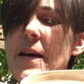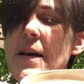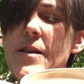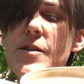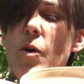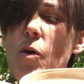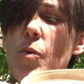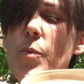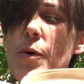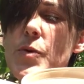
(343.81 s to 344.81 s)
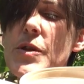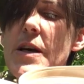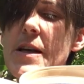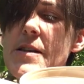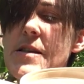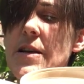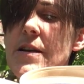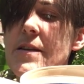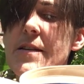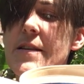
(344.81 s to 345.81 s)
It is almost
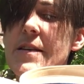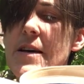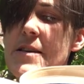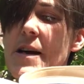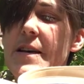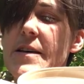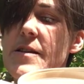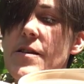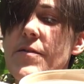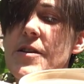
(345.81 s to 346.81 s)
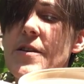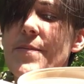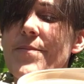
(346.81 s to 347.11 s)
insolent, the exactness of it.